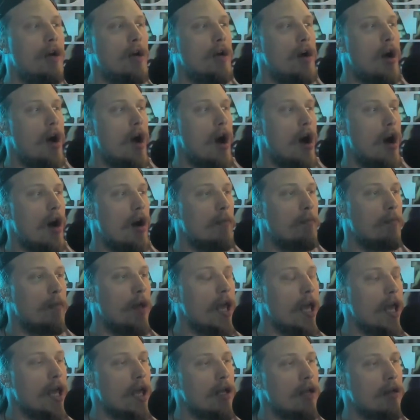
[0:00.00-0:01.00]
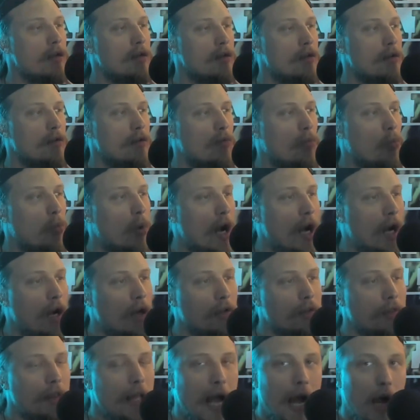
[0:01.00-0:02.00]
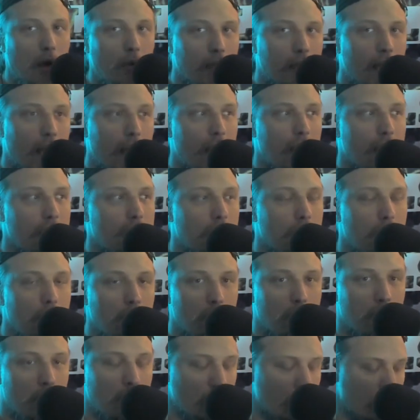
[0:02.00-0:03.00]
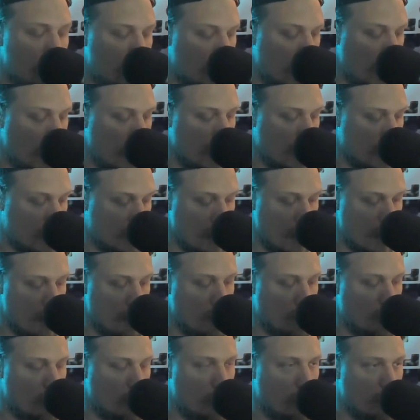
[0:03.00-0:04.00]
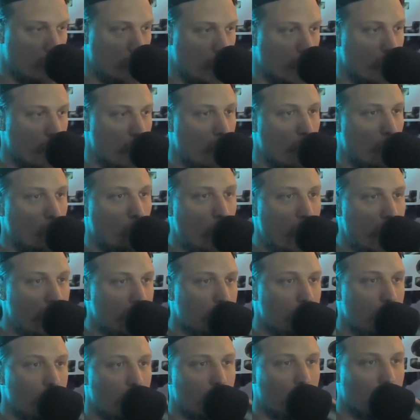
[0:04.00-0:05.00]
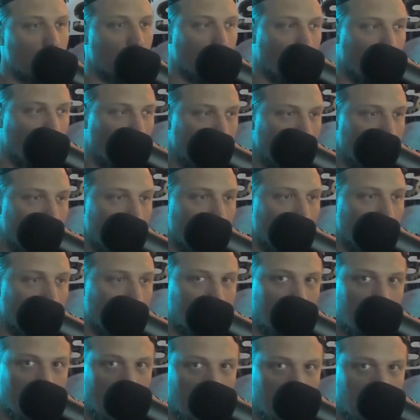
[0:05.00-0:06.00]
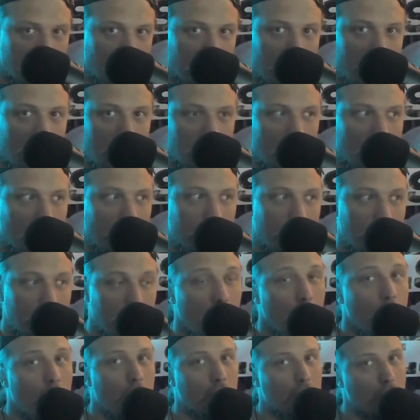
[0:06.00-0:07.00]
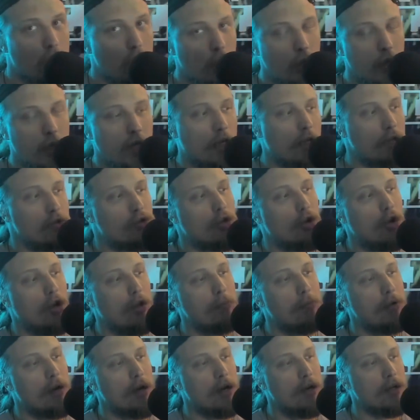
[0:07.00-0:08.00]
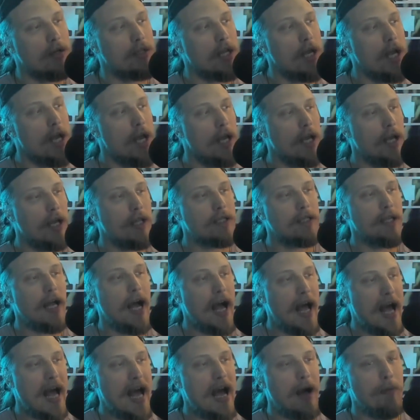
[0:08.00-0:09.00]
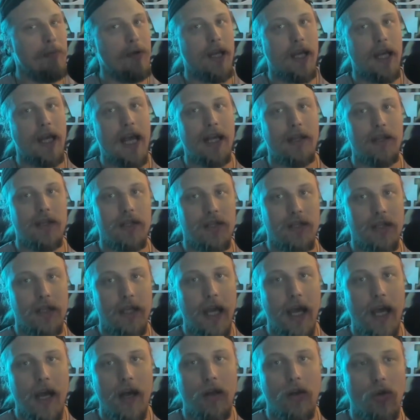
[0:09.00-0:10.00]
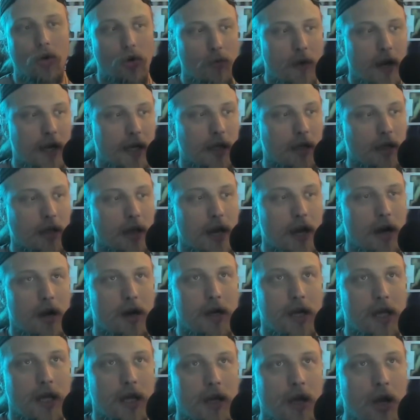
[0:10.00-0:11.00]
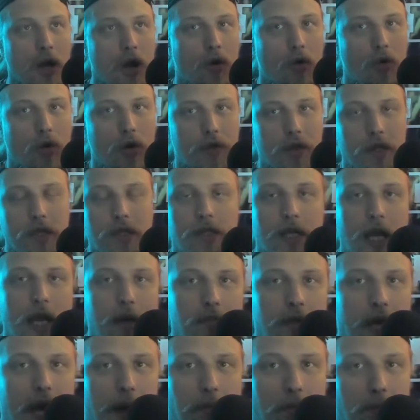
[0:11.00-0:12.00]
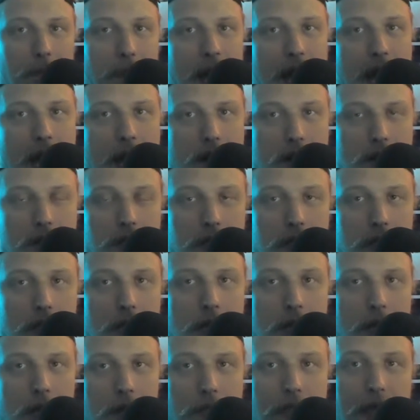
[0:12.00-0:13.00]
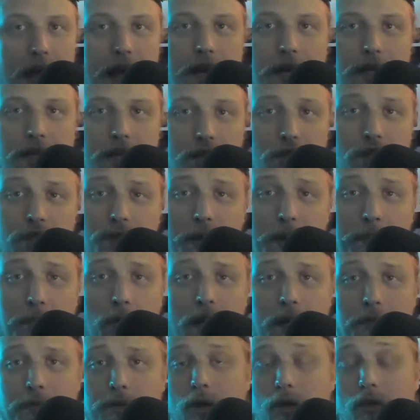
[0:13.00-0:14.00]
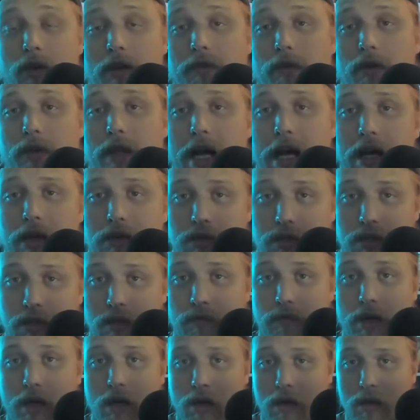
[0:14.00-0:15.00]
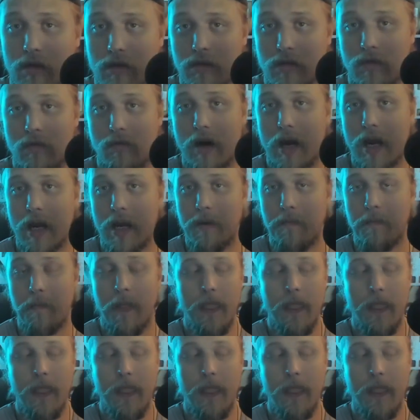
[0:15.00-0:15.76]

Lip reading: And while nowadays you do see some, Western colonial conservation efforts doing controlled burns, it's not happening at the scale or regularity or in the same type of patterns that indigenous people have been doing for thousands of years, right?